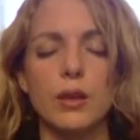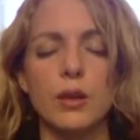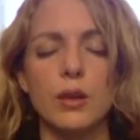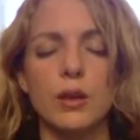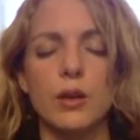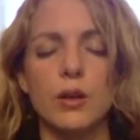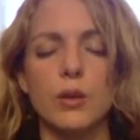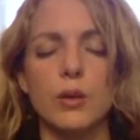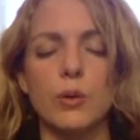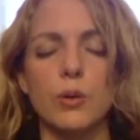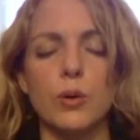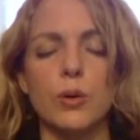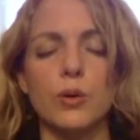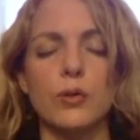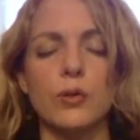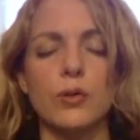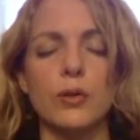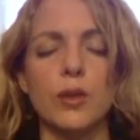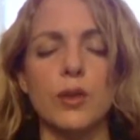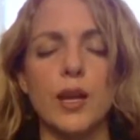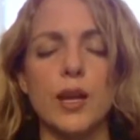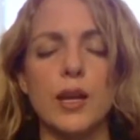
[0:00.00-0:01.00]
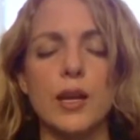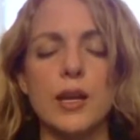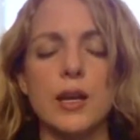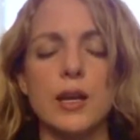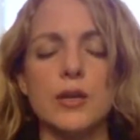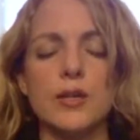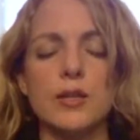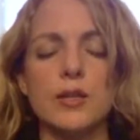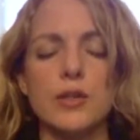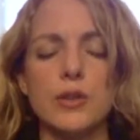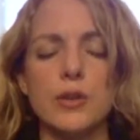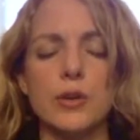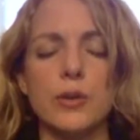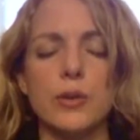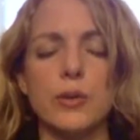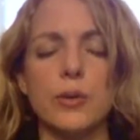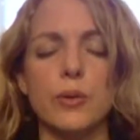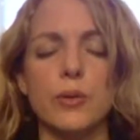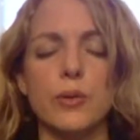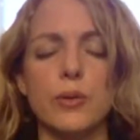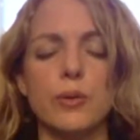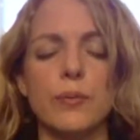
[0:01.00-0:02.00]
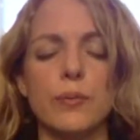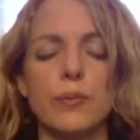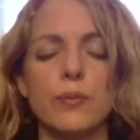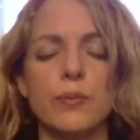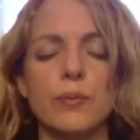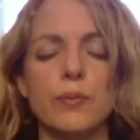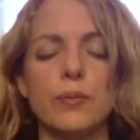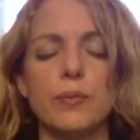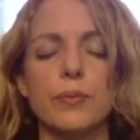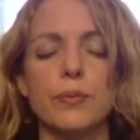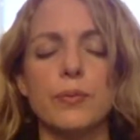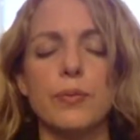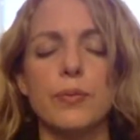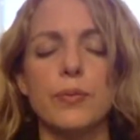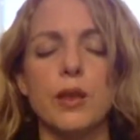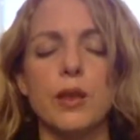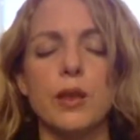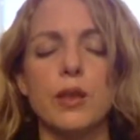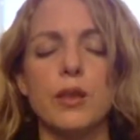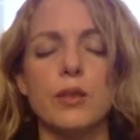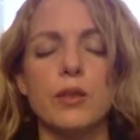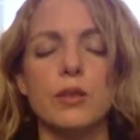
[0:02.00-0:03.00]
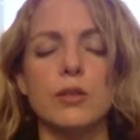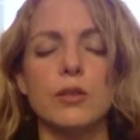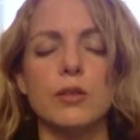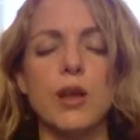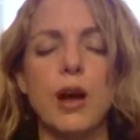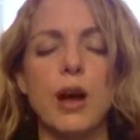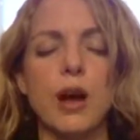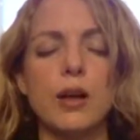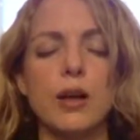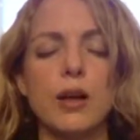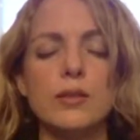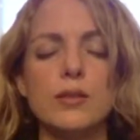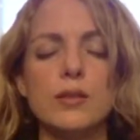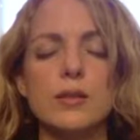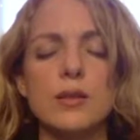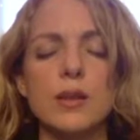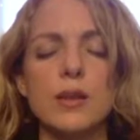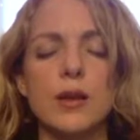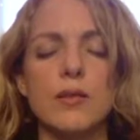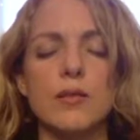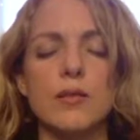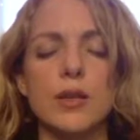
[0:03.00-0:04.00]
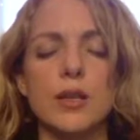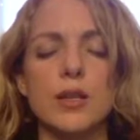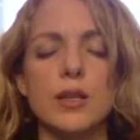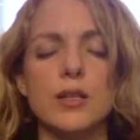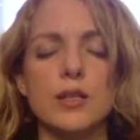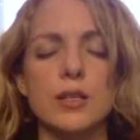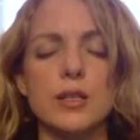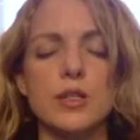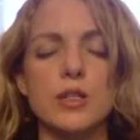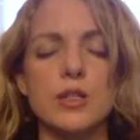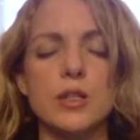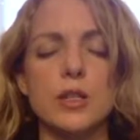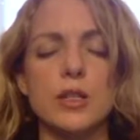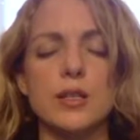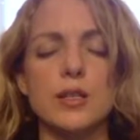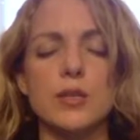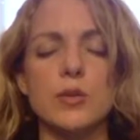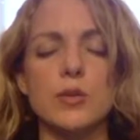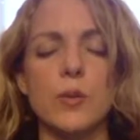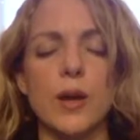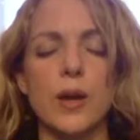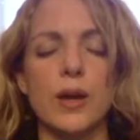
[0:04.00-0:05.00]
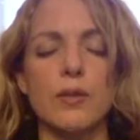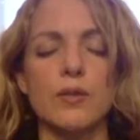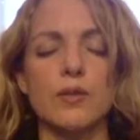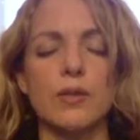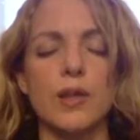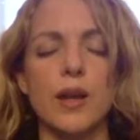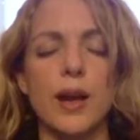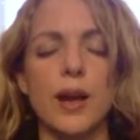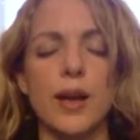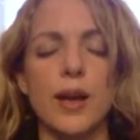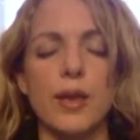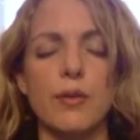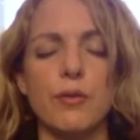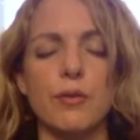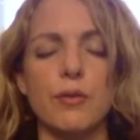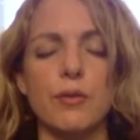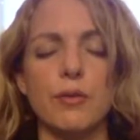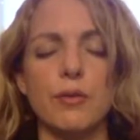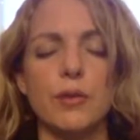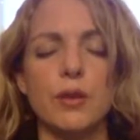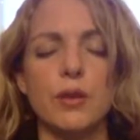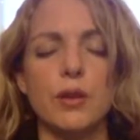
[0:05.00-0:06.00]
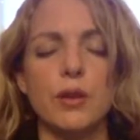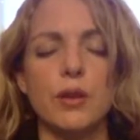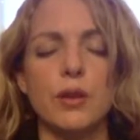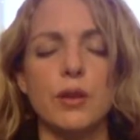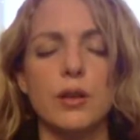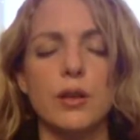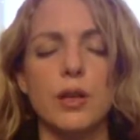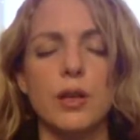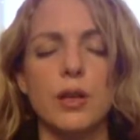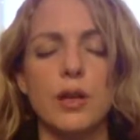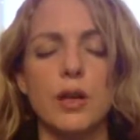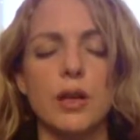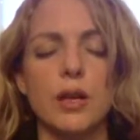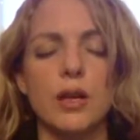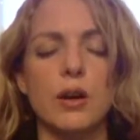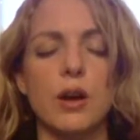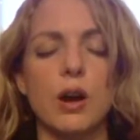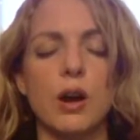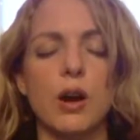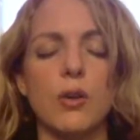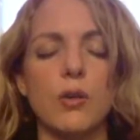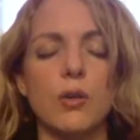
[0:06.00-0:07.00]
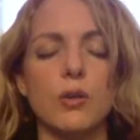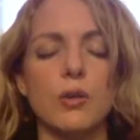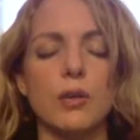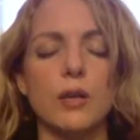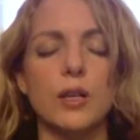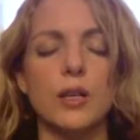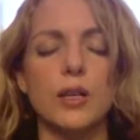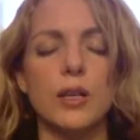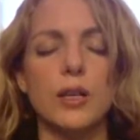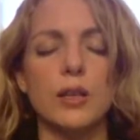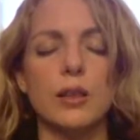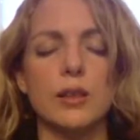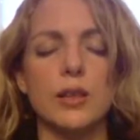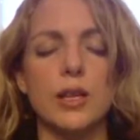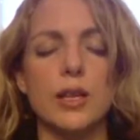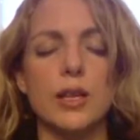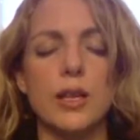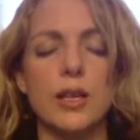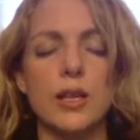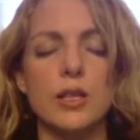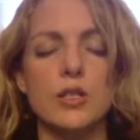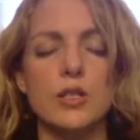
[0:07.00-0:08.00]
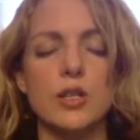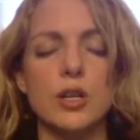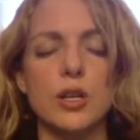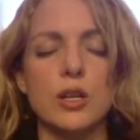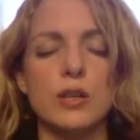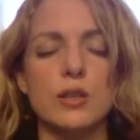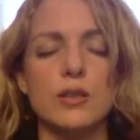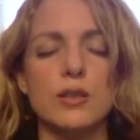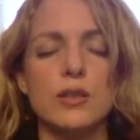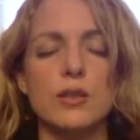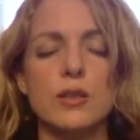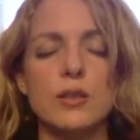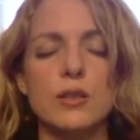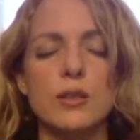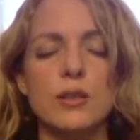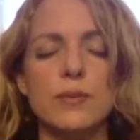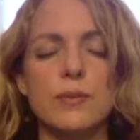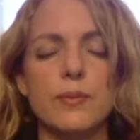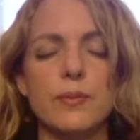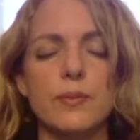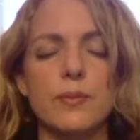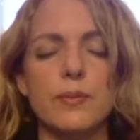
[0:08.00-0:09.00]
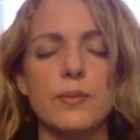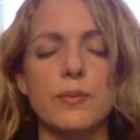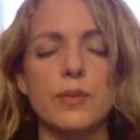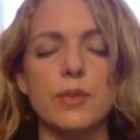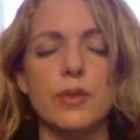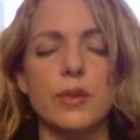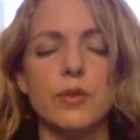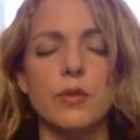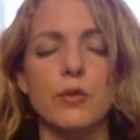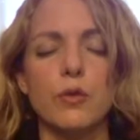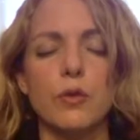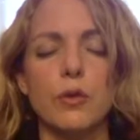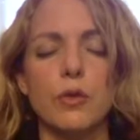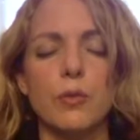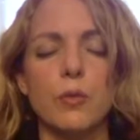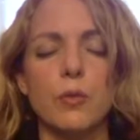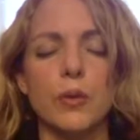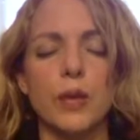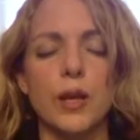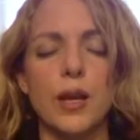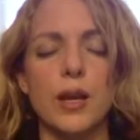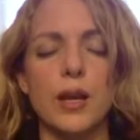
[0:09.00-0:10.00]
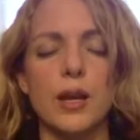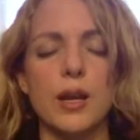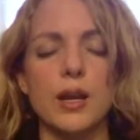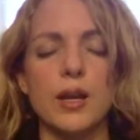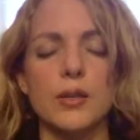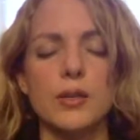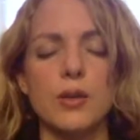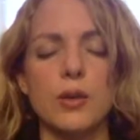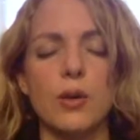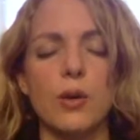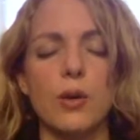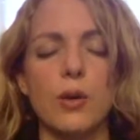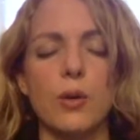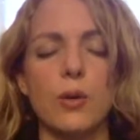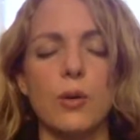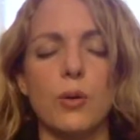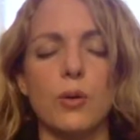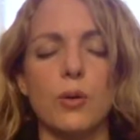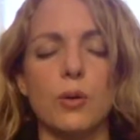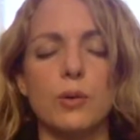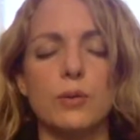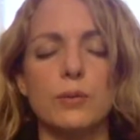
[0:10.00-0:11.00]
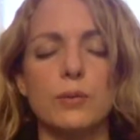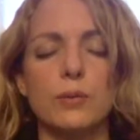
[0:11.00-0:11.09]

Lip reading: or related to the loss of the indigenous way of life in our own lineages, for the planet as a whole.